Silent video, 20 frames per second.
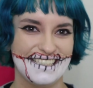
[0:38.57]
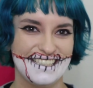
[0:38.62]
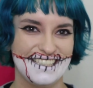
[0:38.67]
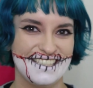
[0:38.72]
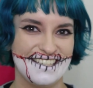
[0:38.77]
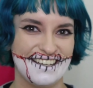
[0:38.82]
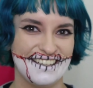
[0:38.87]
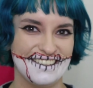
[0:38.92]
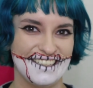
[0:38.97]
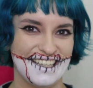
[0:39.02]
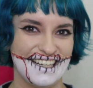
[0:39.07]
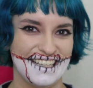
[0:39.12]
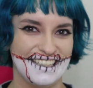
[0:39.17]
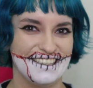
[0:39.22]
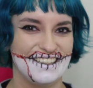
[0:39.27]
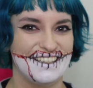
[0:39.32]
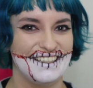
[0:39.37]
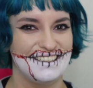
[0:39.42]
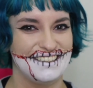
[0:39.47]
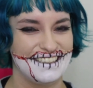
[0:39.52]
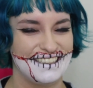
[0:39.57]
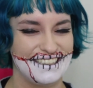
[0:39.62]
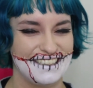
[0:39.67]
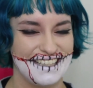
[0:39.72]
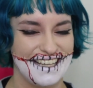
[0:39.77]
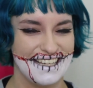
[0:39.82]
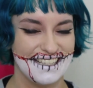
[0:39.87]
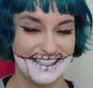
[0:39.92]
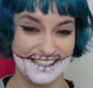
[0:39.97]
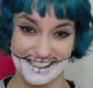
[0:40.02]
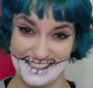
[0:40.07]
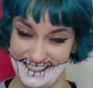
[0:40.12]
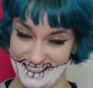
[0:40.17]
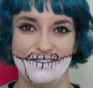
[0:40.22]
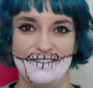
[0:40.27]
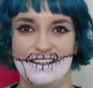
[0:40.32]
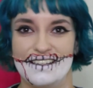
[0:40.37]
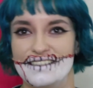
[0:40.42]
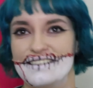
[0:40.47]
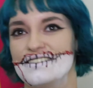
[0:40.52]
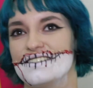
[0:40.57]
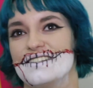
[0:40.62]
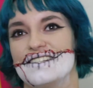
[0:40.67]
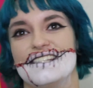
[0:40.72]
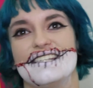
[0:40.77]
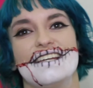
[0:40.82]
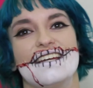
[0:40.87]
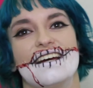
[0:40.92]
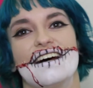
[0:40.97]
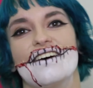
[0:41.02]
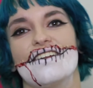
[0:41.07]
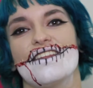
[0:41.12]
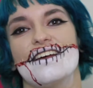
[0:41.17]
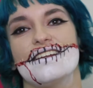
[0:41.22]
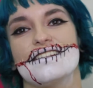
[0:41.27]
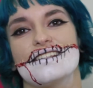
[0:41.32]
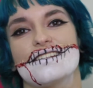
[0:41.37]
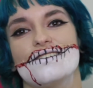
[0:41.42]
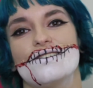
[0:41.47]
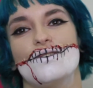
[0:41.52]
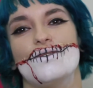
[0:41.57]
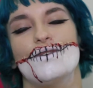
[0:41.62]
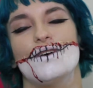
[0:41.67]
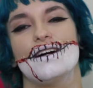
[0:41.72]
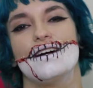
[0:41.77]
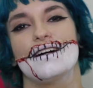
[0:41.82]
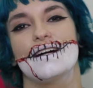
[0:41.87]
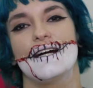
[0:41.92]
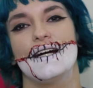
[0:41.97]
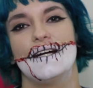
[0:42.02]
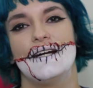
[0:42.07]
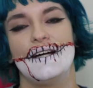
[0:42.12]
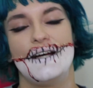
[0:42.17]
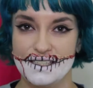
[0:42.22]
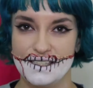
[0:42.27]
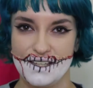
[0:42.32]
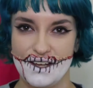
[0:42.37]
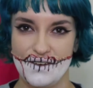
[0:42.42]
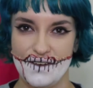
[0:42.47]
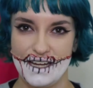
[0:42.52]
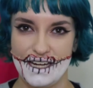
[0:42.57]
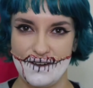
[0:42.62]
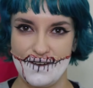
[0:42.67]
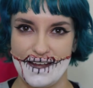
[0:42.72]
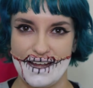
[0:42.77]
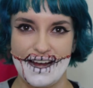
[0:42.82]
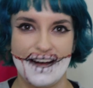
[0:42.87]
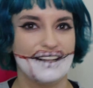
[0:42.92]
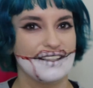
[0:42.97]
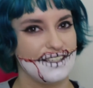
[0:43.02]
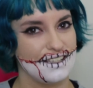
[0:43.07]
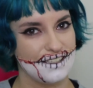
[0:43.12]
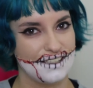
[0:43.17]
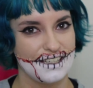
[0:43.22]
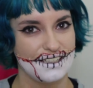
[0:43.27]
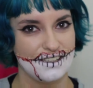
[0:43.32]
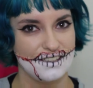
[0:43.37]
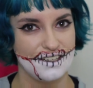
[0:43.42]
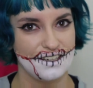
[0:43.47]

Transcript: gel eyeliner that's we're gonna see how that's gonna work. So anyway, I'll just get